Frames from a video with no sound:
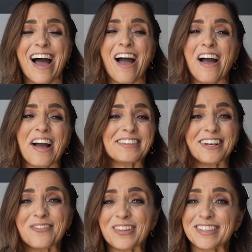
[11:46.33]
I
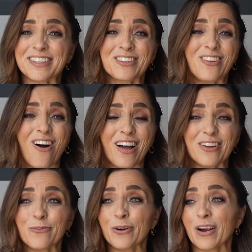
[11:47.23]
talk about this a
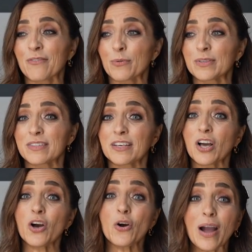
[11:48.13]
lot where everyone's like,
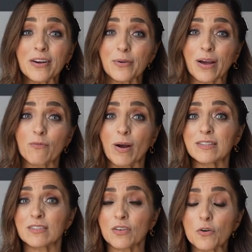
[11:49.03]
oh, how do you have
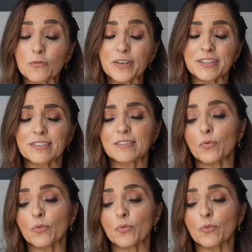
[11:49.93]
white sofas?